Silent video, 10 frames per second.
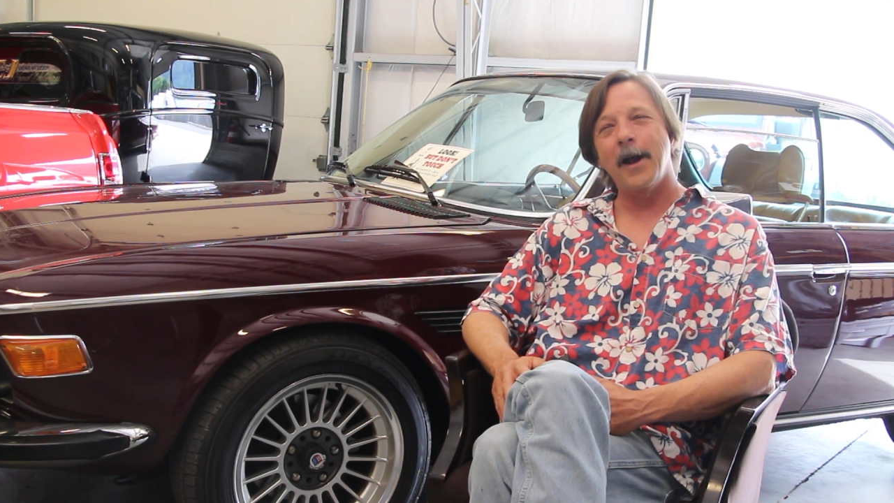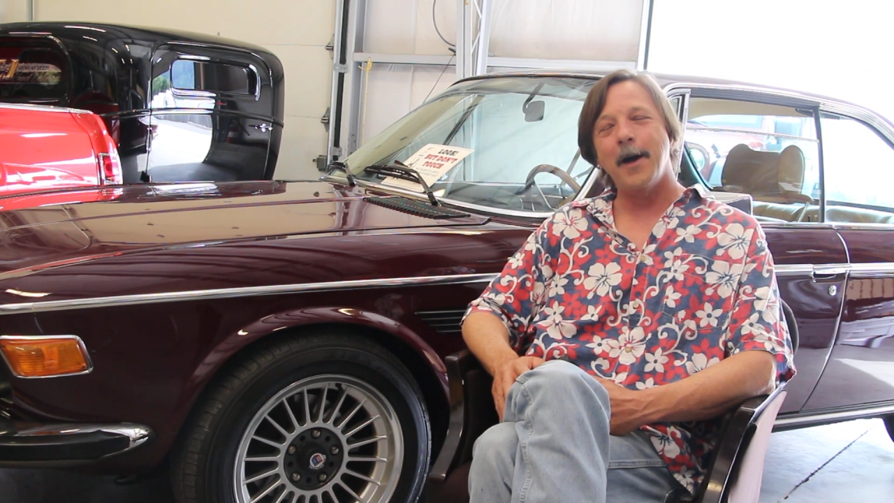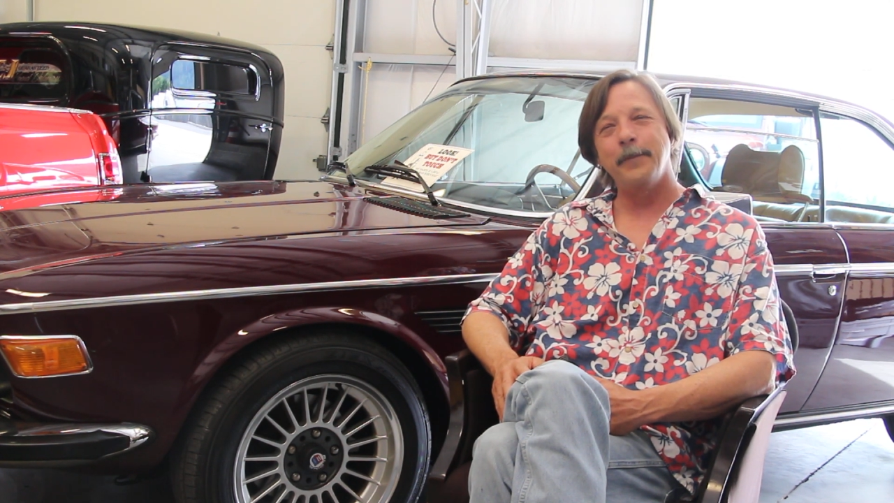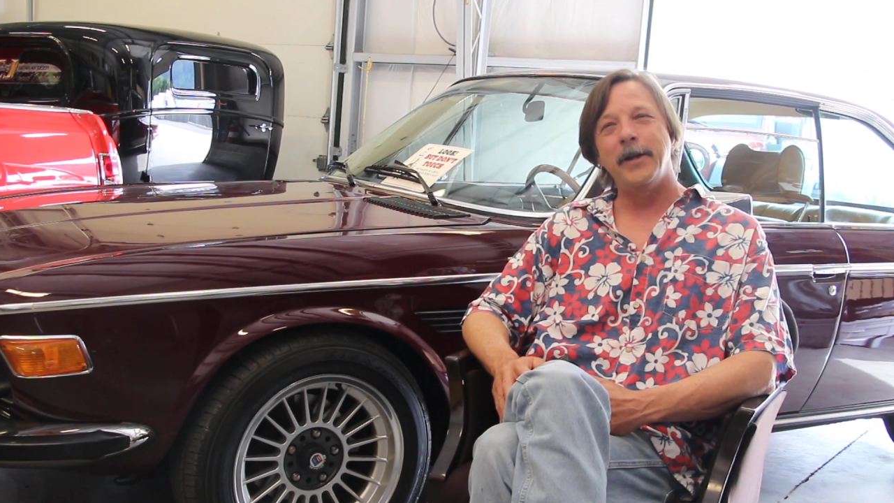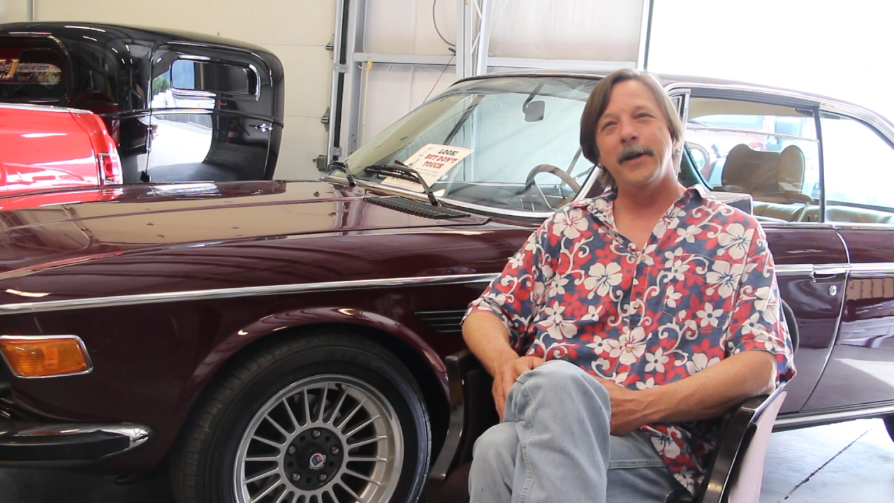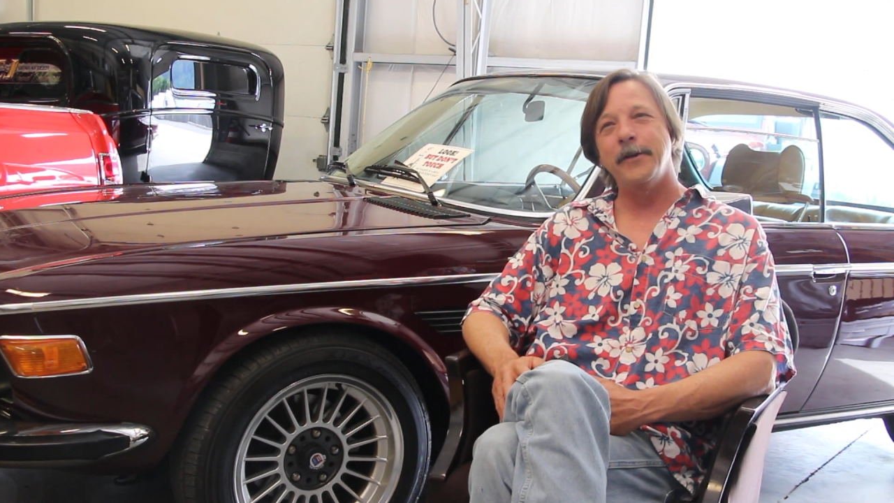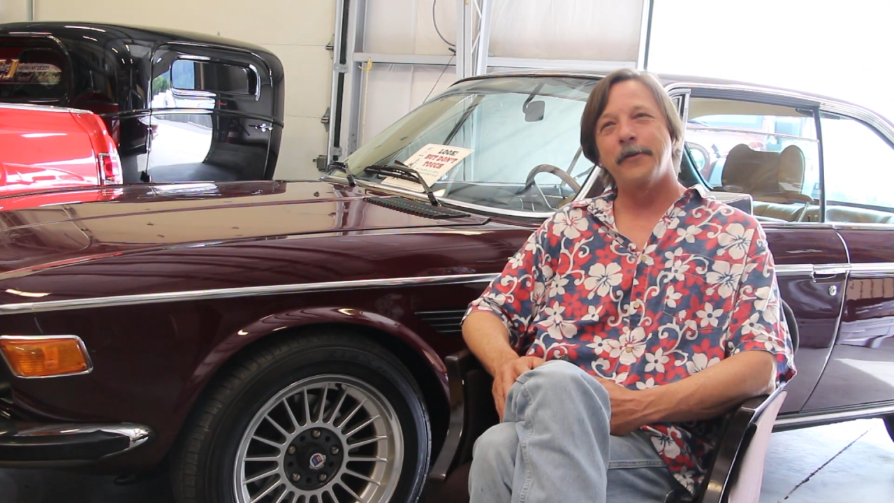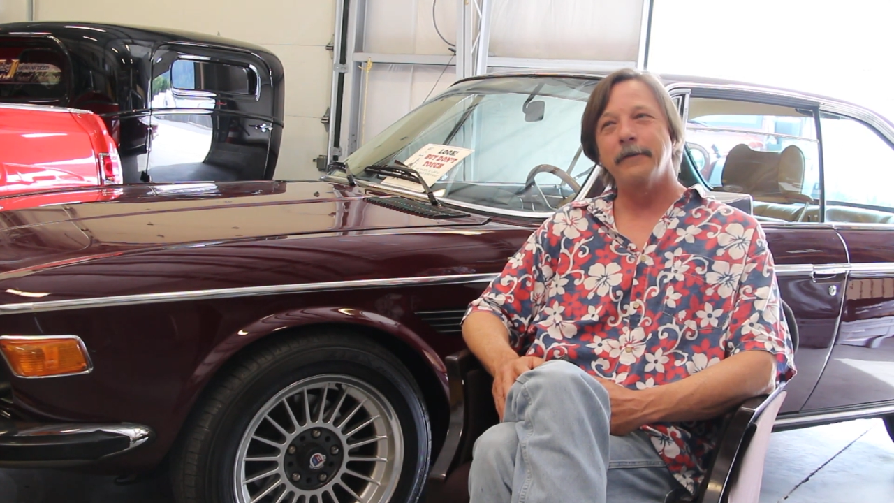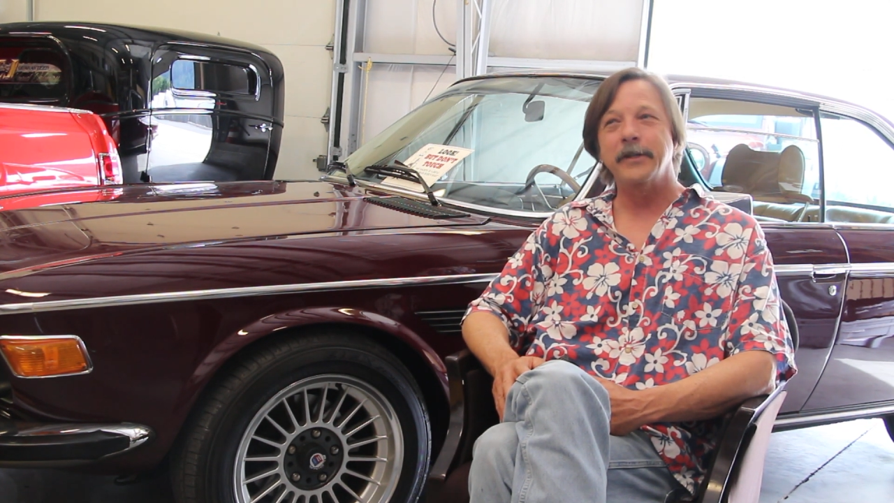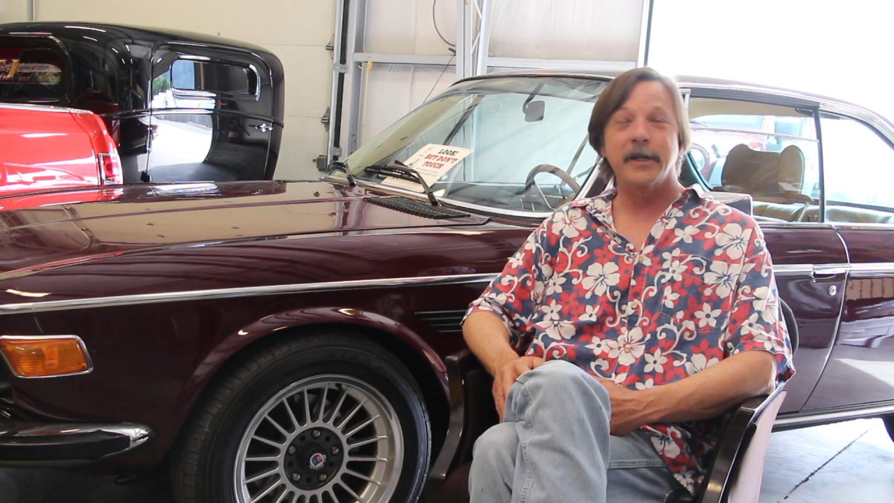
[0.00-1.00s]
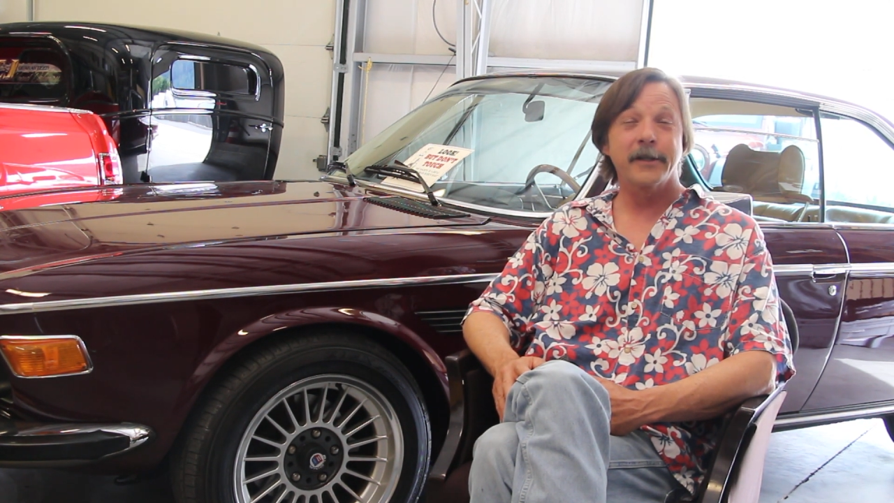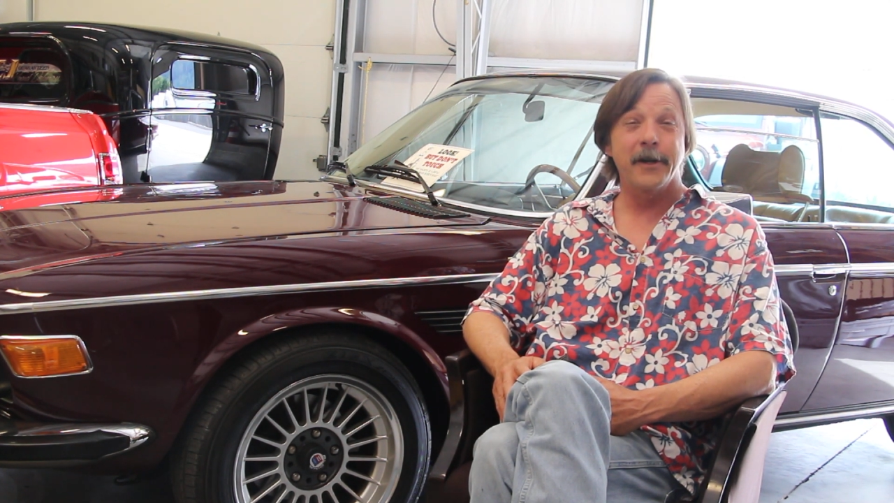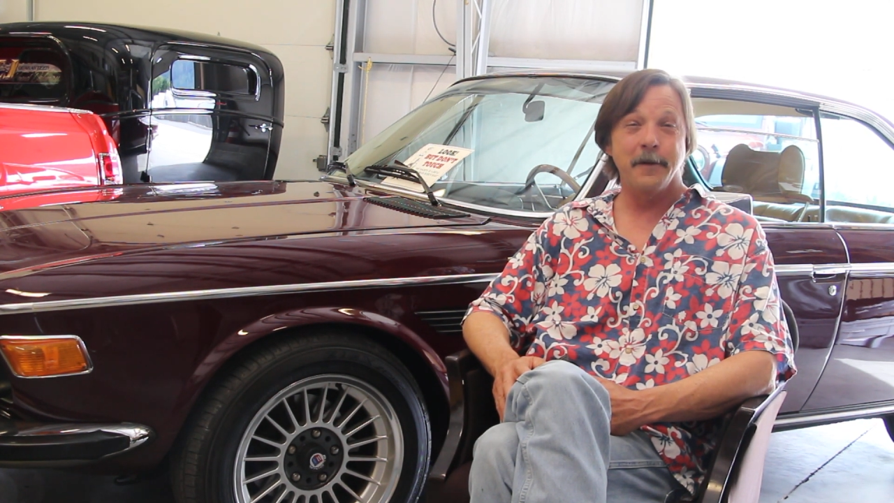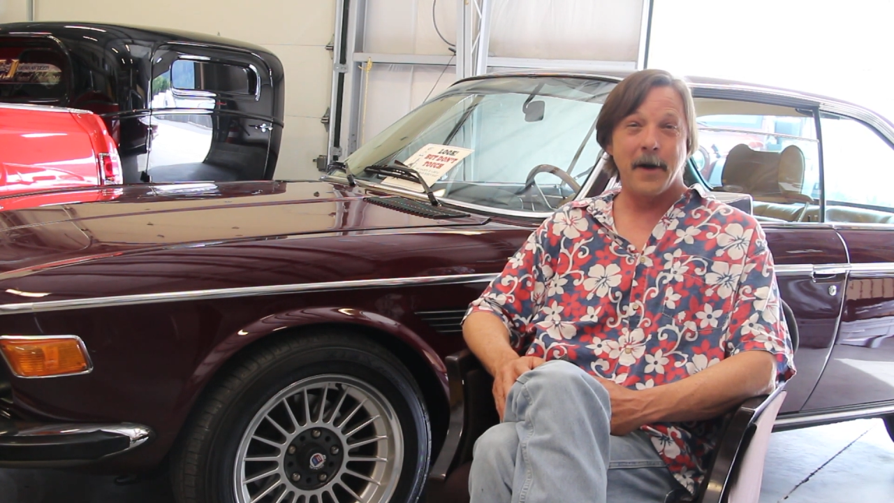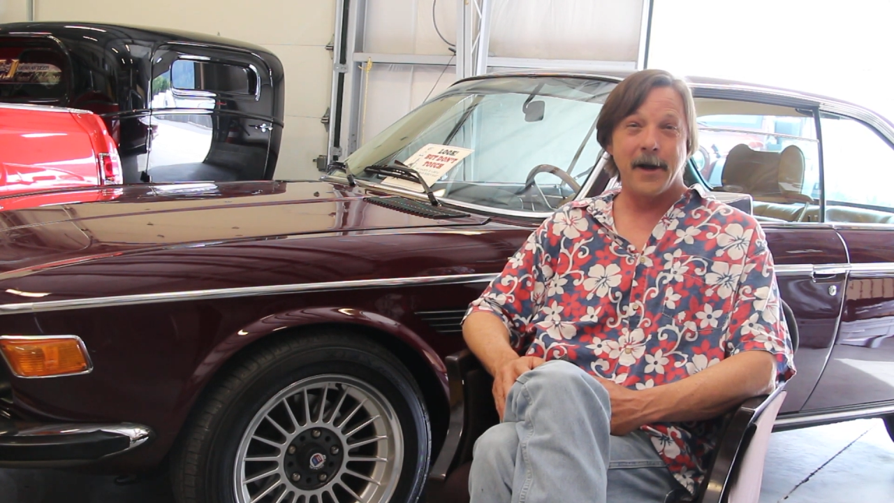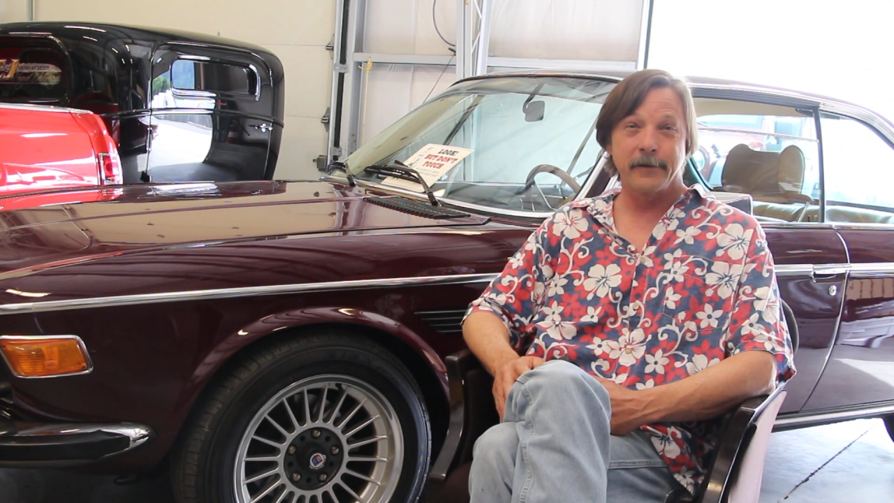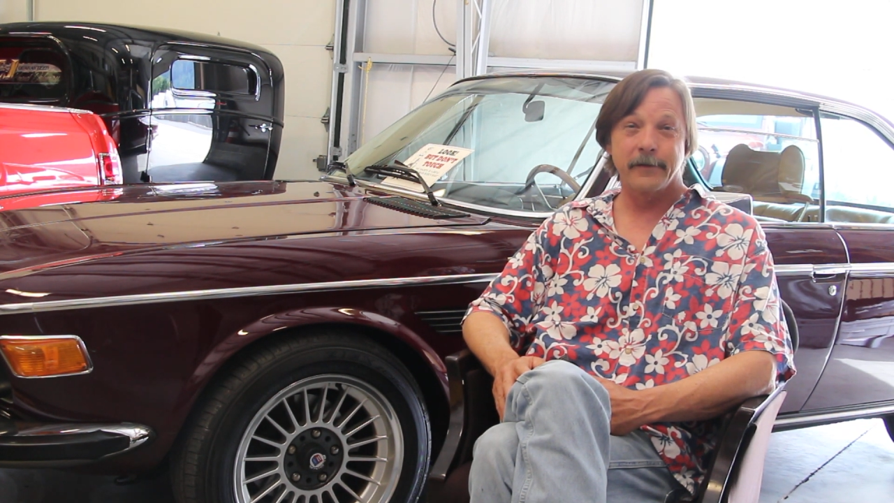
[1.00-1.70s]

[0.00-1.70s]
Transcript: I hopped in it and drove it 600 miles